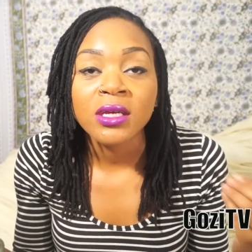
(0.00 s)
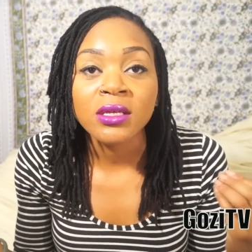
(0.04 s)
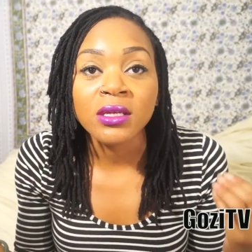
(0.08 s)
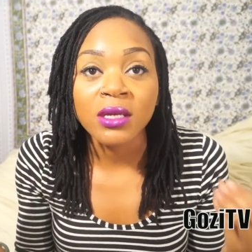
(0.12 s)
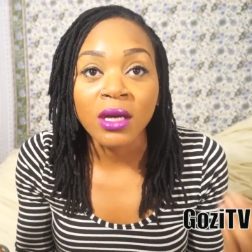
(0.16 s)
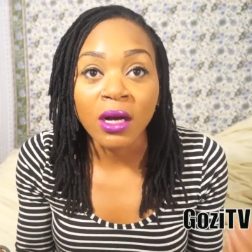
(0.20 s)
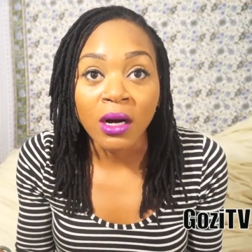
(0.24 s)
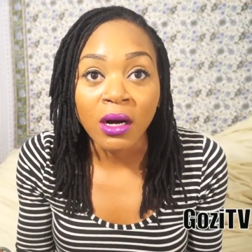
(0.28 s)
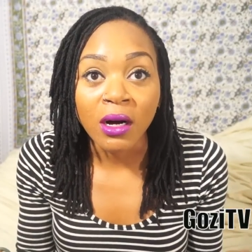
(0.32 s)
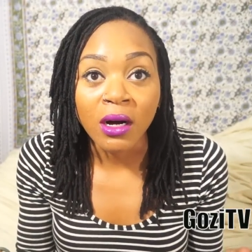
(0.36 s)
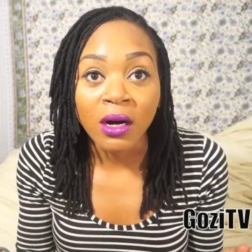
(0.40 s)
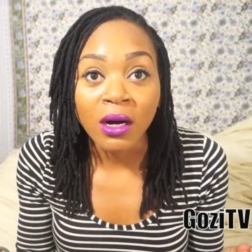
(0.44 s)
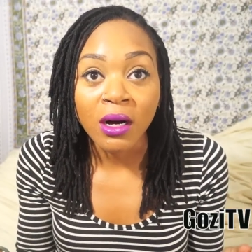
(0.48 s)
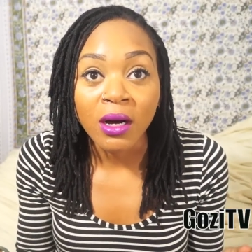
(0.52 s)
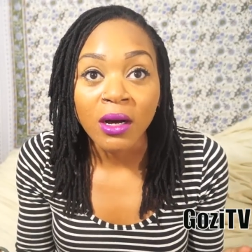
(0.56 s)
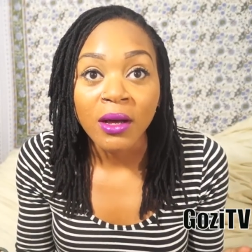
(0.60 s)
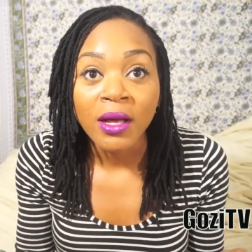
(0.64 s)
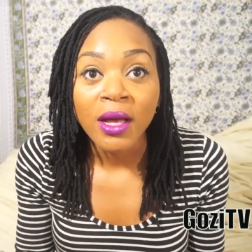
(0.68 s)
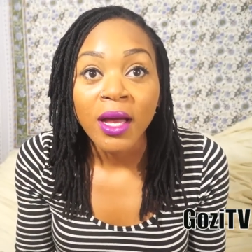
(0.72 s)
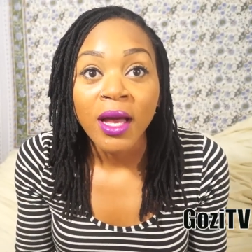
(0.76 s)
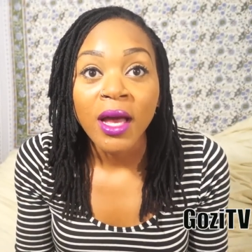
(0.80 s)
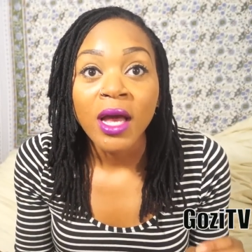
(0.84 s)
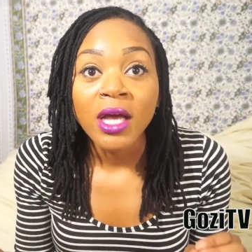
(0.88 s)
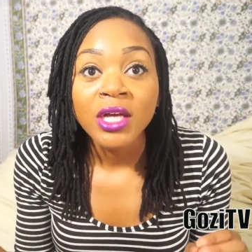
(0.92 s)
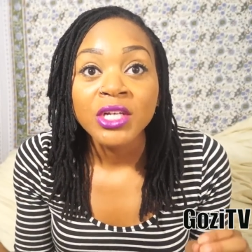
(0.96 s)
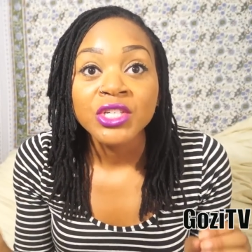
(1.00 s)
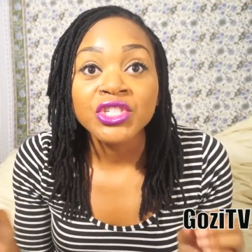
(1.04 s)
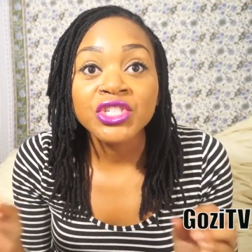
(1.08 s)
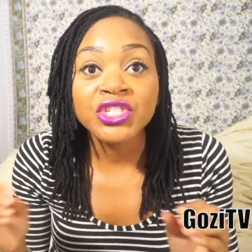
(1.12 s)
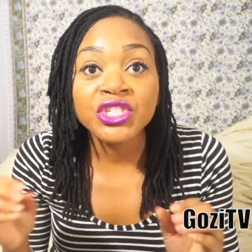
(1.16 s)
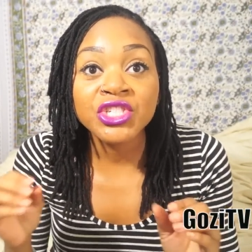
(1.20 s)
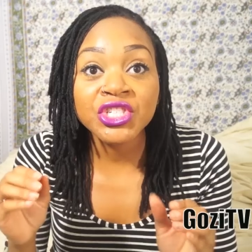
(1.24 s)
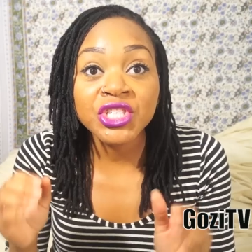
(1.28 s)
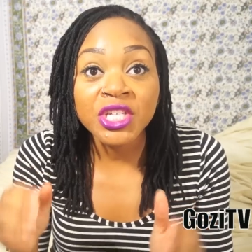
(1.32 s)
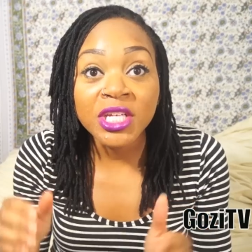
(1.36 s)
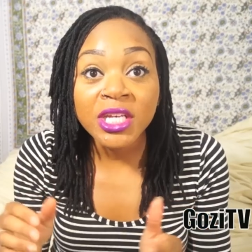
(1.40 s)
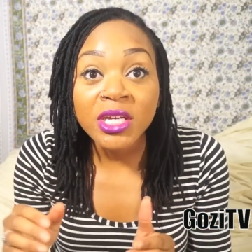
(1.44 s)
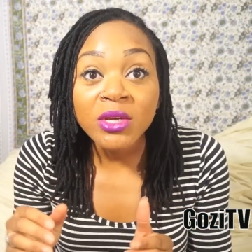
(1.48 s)
Y'all,
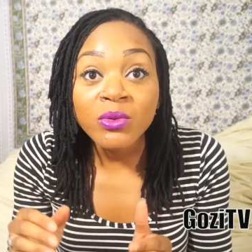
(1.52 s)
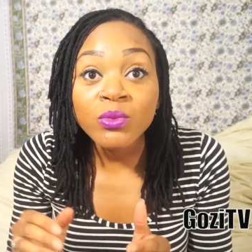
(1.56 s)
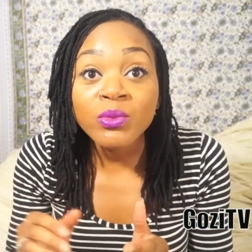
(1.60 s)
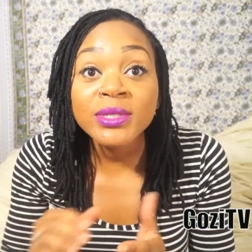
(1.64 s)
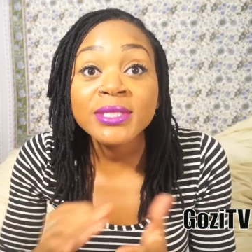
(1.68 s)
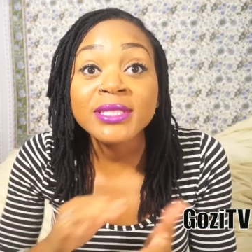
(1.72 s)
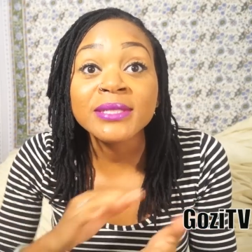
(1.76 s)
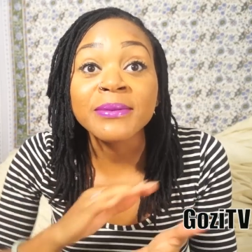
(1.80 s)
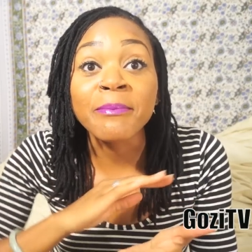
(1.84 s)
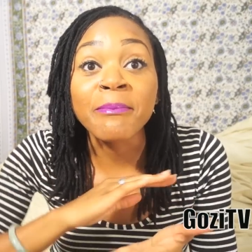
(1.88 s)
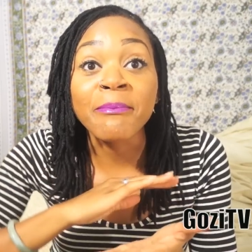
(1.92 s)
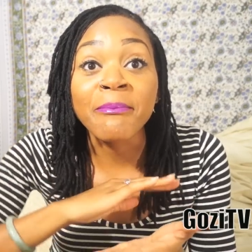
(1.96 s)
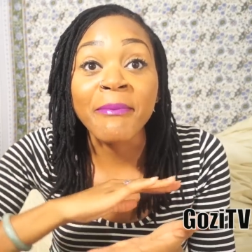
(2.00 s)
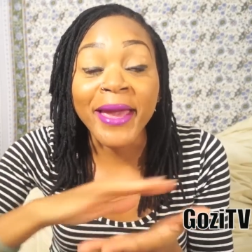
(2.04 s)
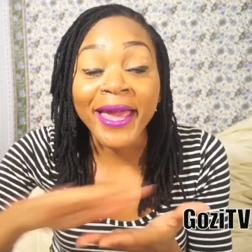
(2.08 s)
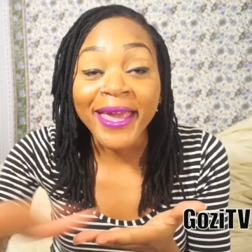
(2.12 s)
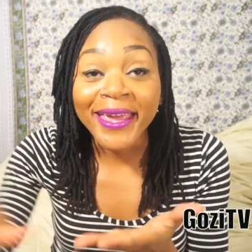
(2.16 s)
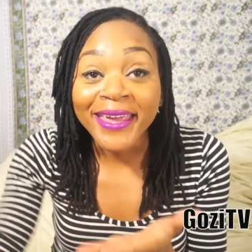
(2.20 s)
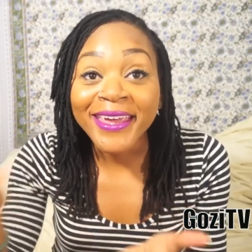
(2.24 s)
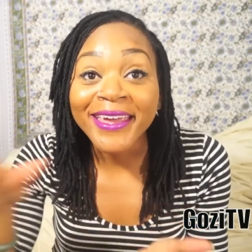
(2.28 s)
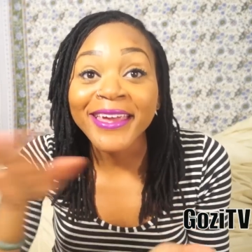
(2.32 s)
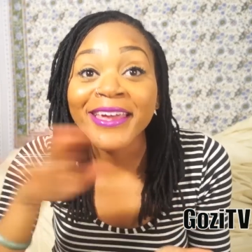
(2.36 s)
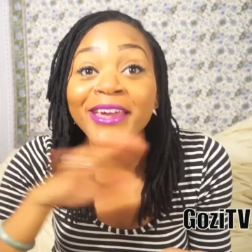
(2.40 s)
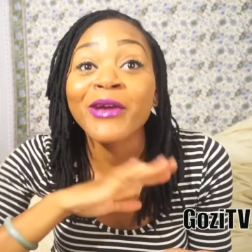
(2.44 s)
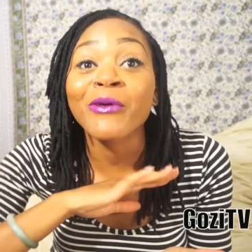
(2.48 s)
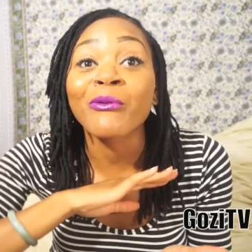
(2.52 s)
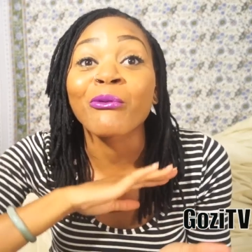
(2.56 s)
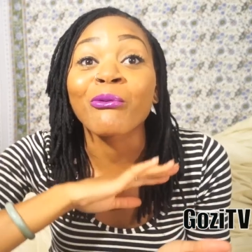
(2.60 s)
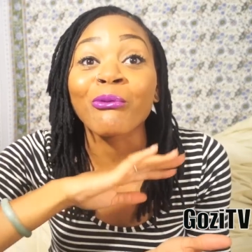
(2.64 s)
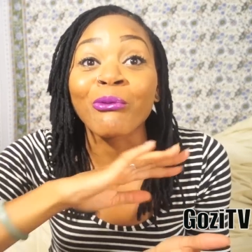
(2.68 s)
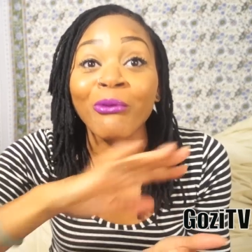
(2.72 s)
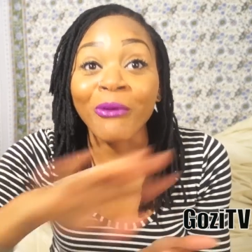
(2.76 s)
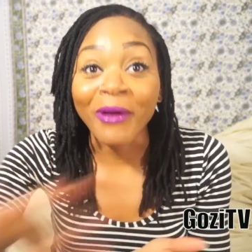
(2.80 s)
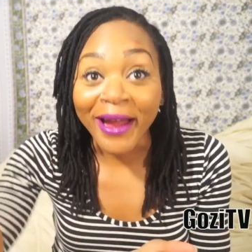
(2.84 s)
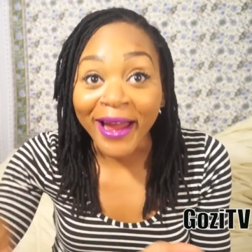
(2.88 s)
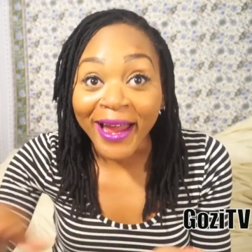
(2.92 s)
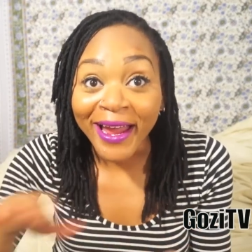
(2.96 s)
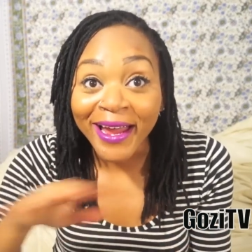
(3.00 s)
she was making it
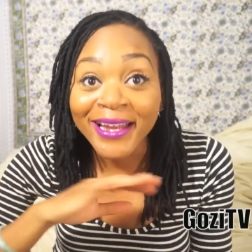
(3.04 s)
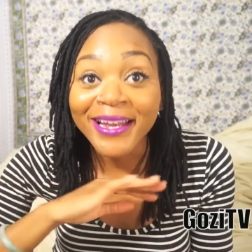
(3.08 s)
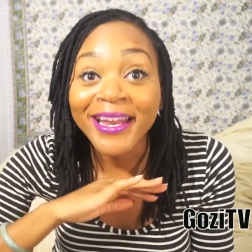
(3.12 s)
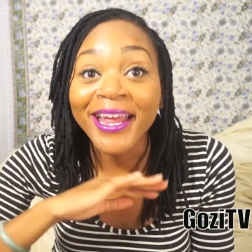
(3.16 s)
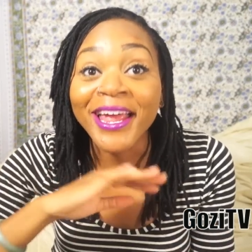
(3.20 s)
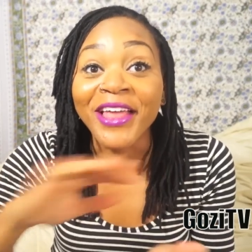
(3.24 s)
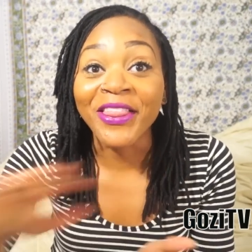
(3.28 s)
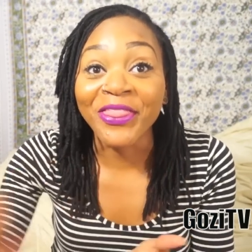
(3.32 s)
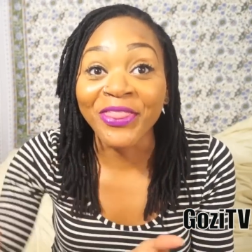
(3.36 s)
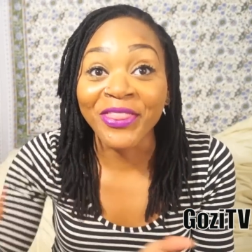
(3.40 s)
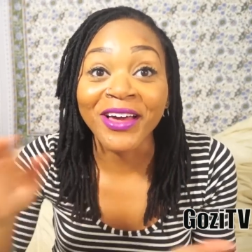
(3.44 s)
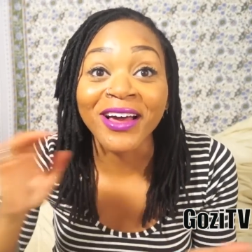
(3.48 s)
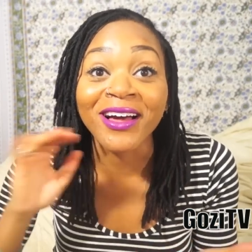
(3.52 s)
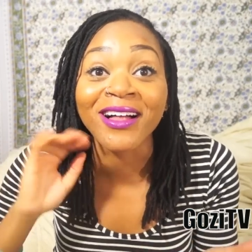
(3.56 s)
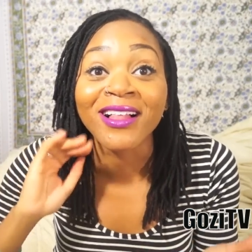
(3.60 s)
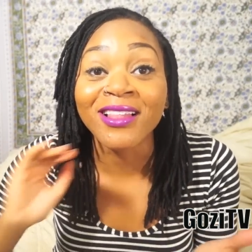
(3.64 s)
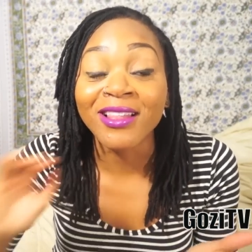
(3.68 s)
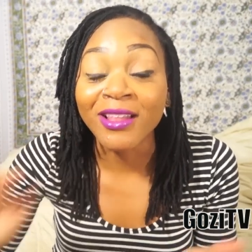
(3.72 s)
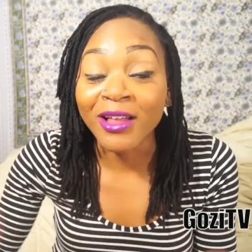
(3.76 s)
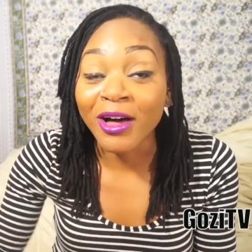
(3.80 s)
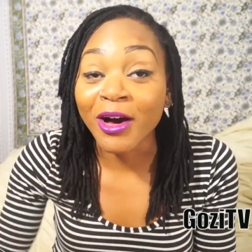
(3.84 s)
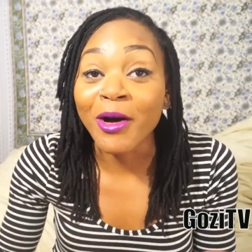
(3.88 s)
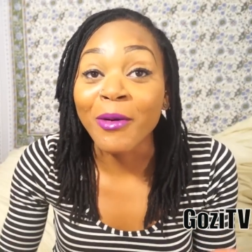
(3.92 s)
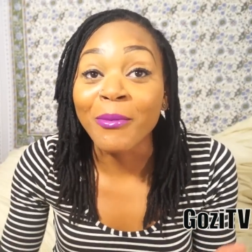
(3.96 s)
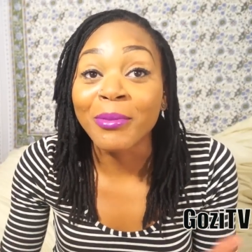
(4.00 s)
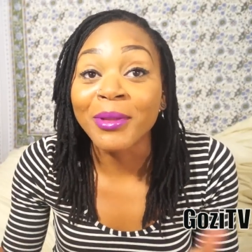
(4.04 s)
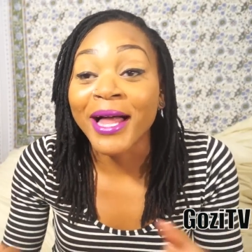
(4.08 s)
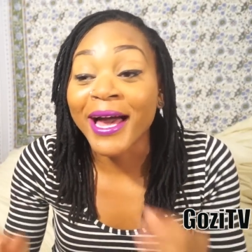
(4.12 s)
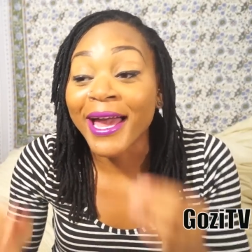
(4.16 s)
rain in the club.